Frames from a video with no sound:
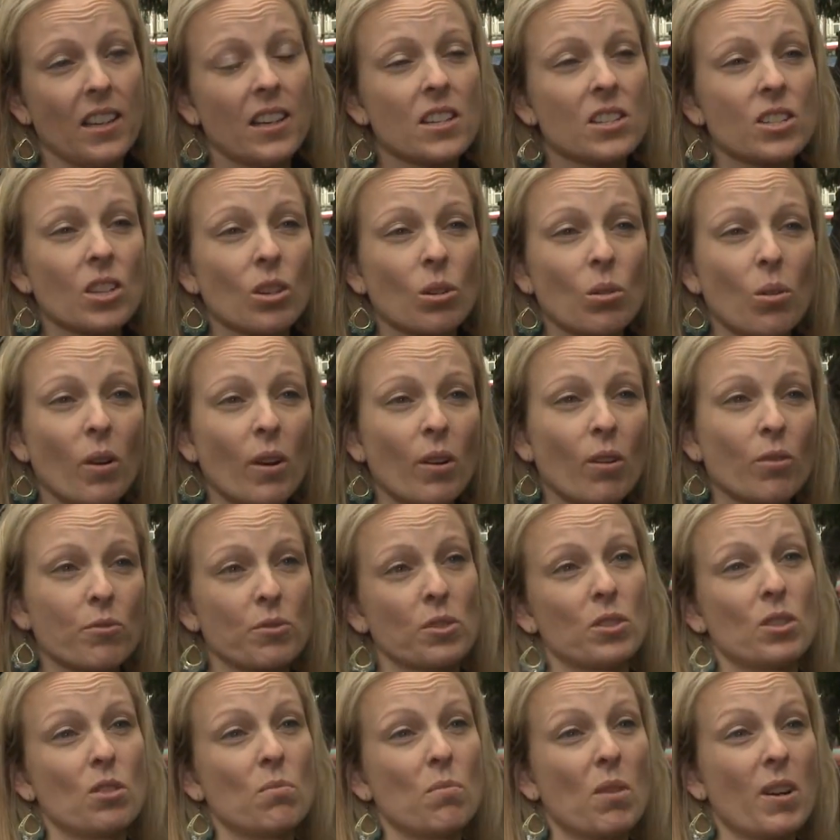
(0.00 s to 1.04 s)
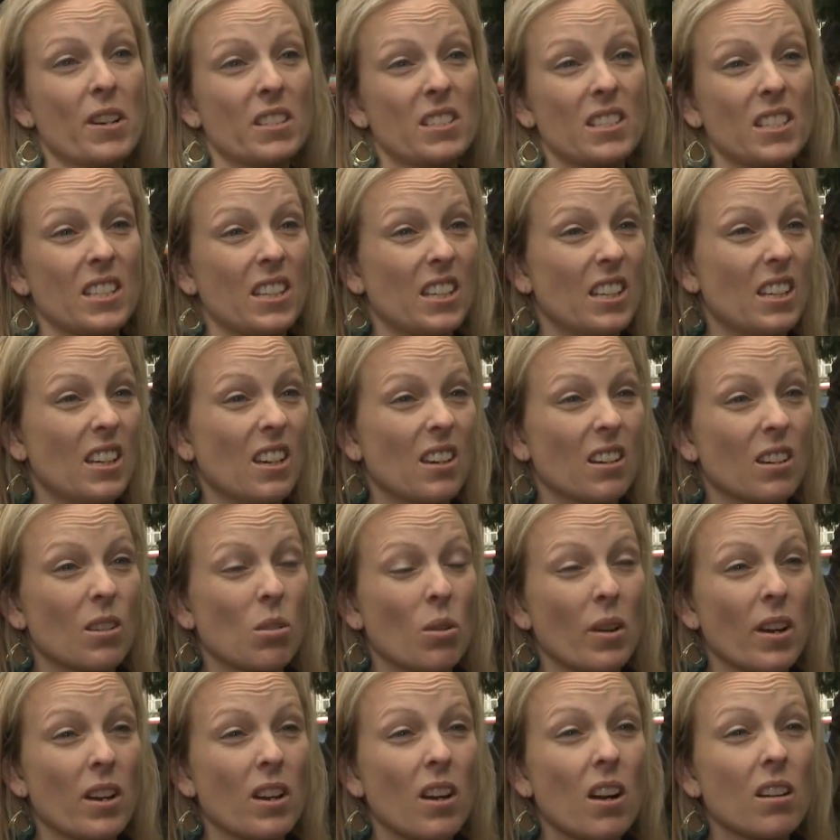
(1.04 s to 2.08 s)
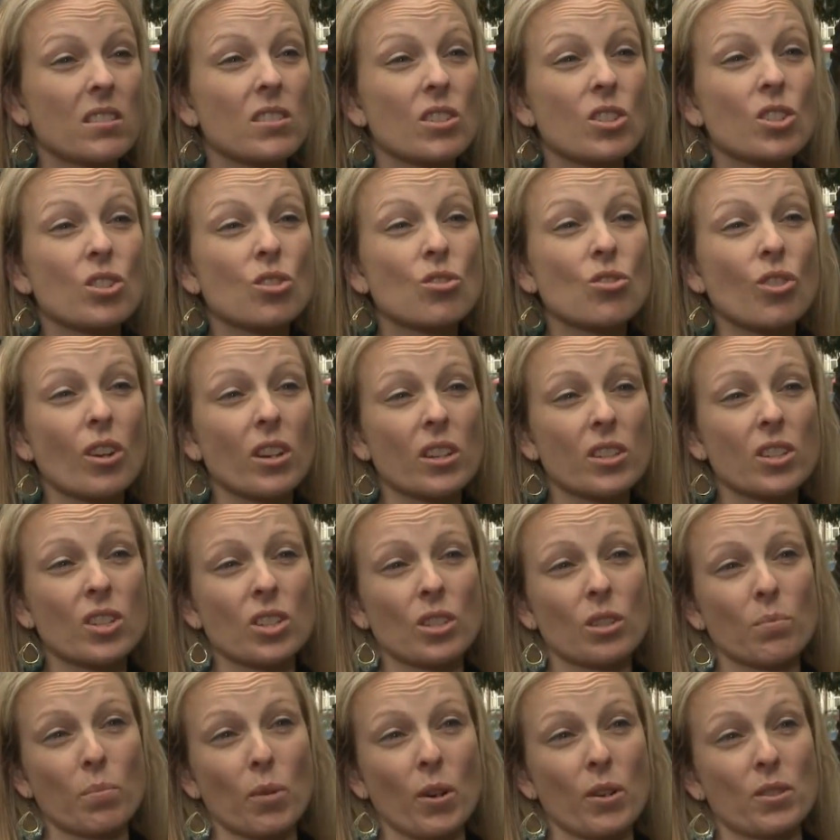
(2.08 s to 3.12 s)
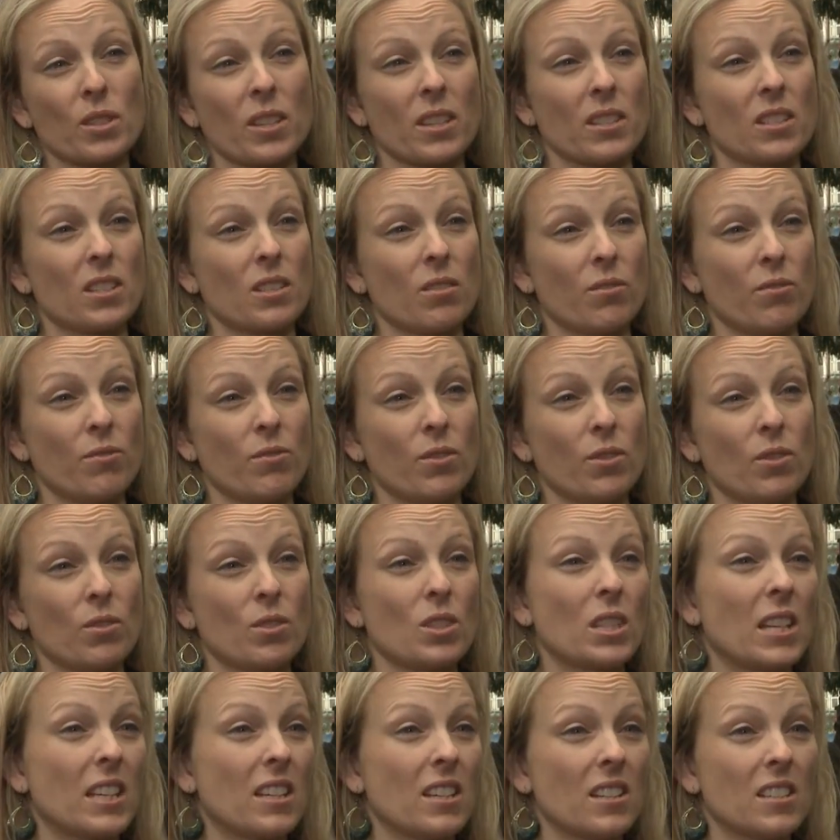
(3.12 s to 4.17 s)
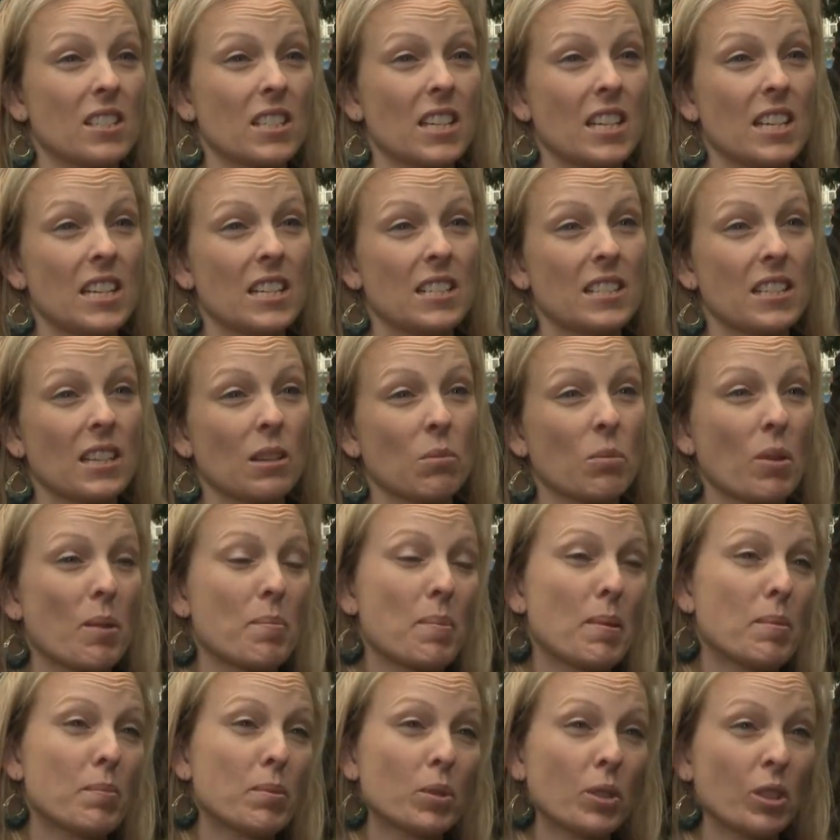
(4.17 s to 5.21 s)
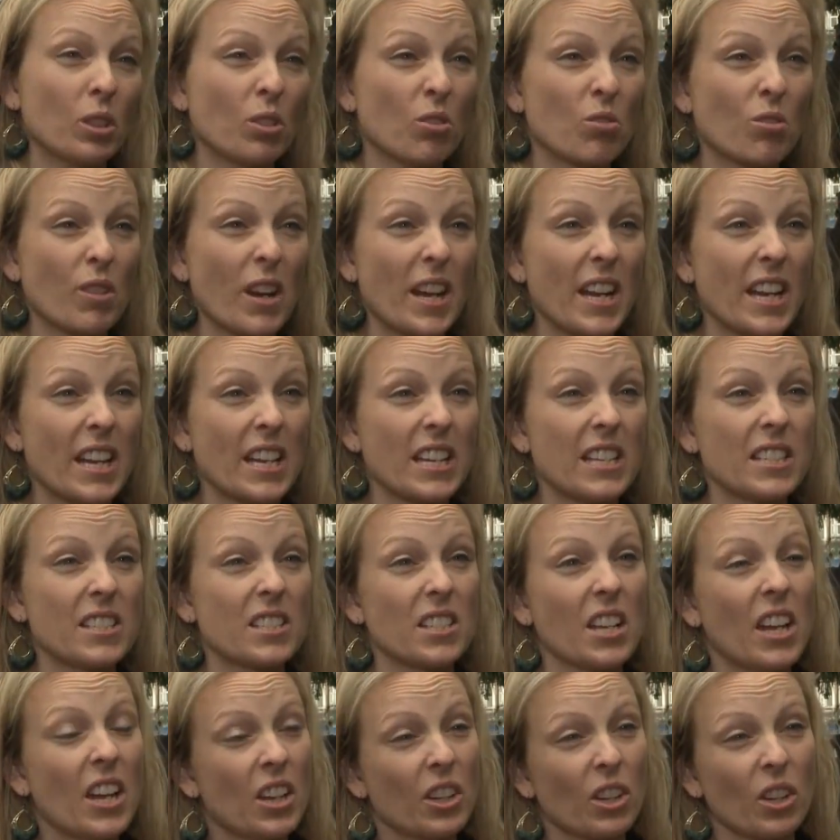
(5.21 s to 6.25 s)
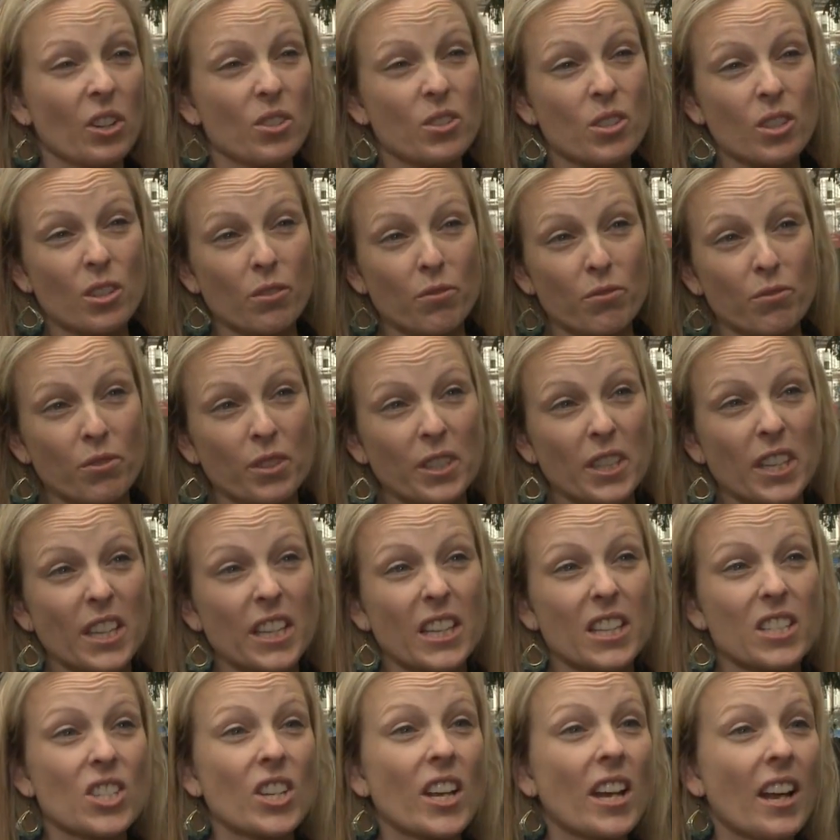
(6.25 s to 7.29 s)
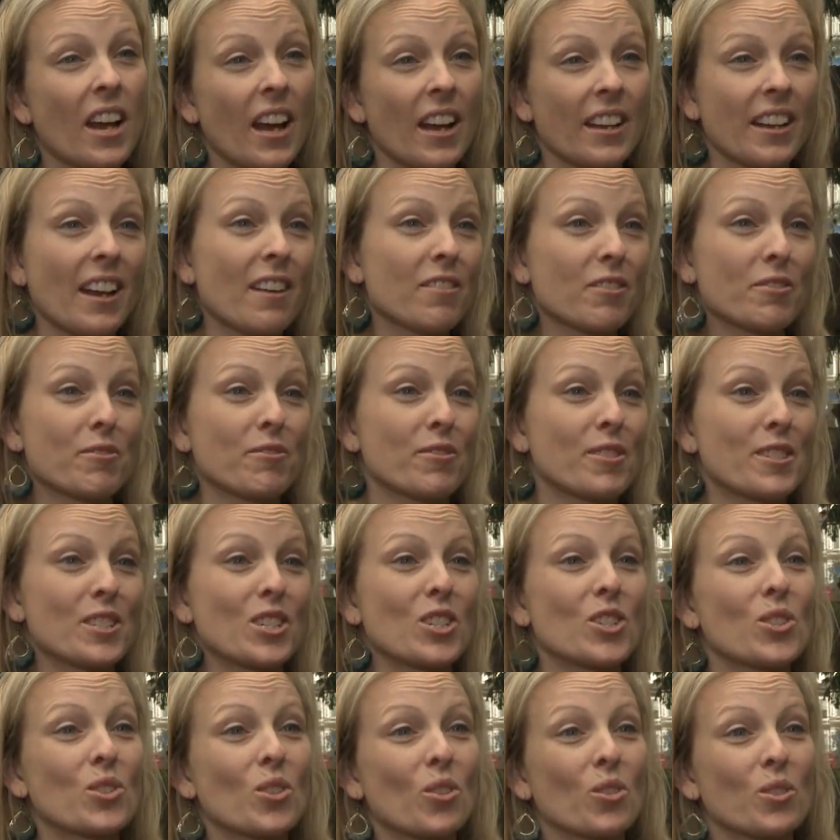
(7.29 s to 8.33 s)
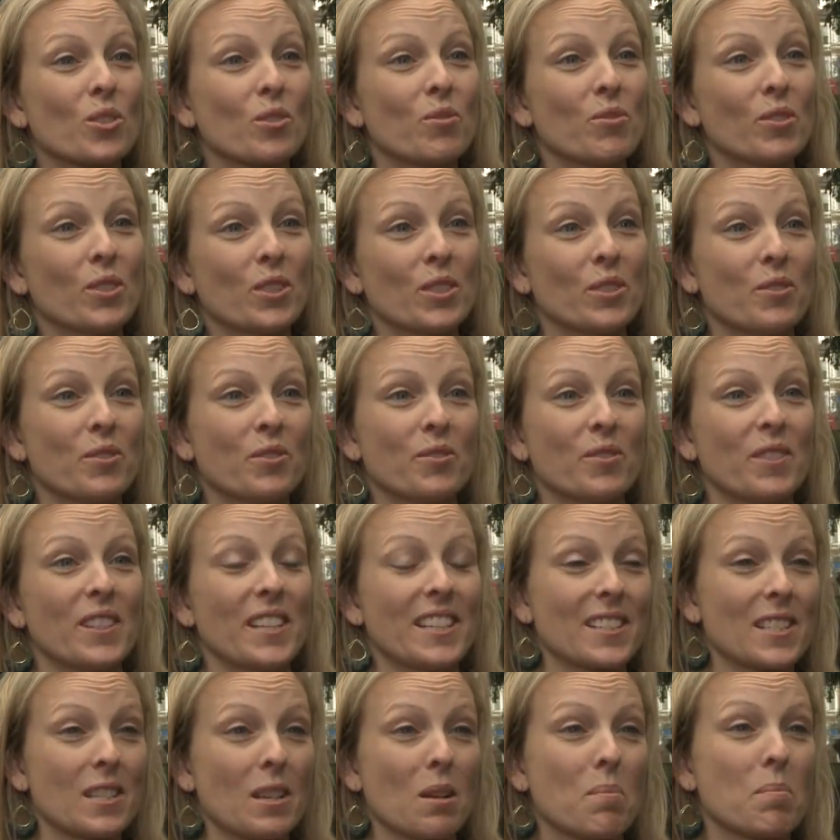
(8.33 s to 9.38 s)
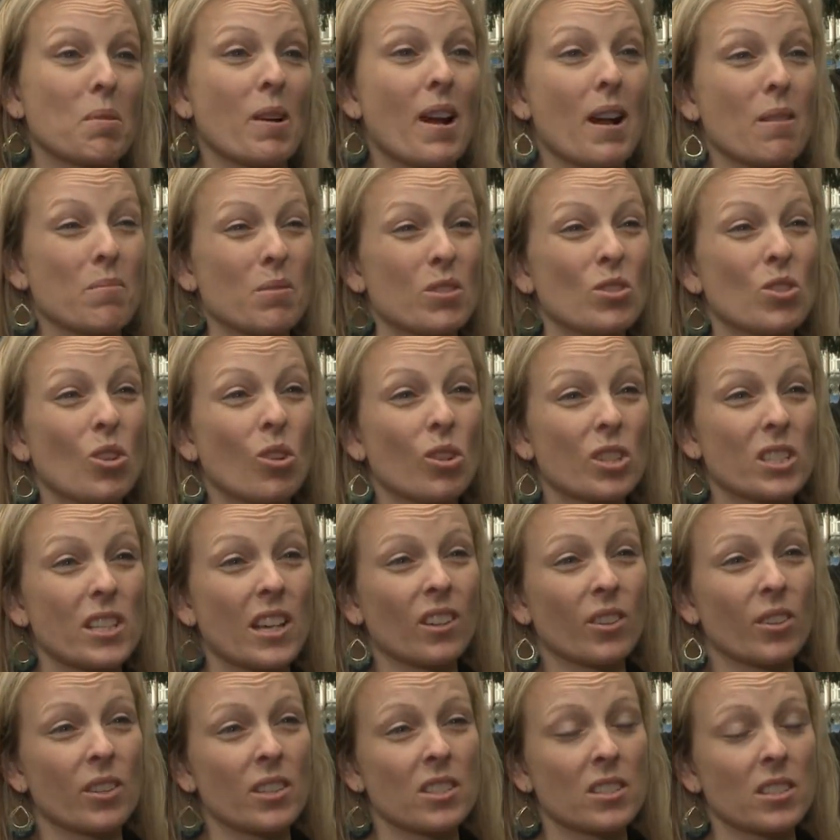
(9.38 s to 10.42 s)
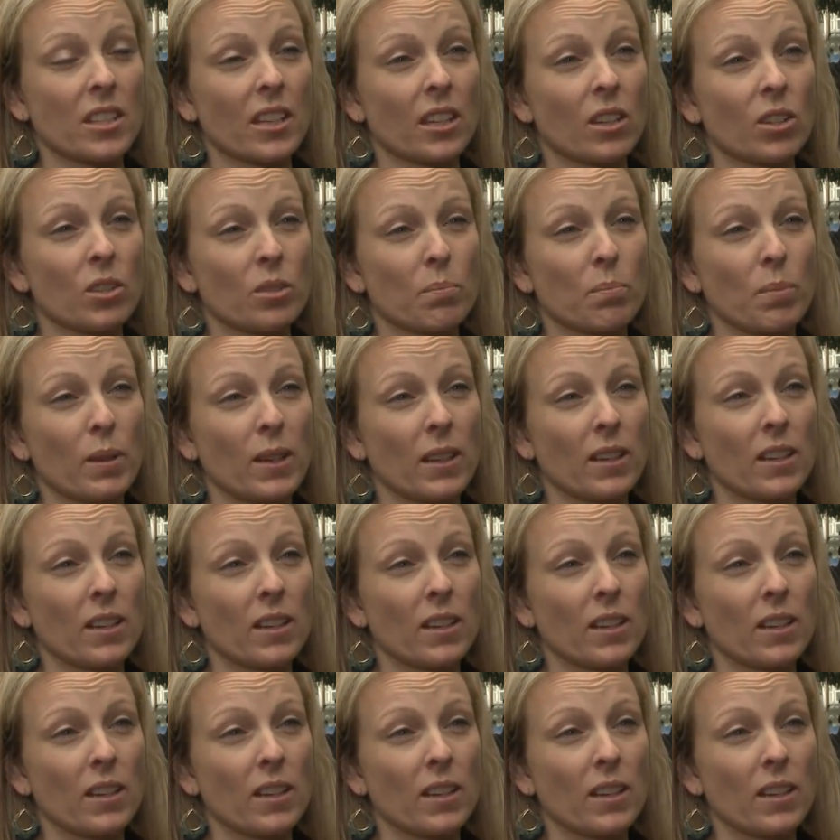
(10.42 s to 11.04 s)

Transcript: So quite often you might see a quite unstructured process to food and to eating, where people can graze, go to the fridge, and have a fridge stocked full of things that are perhaps not as healthy as they could be.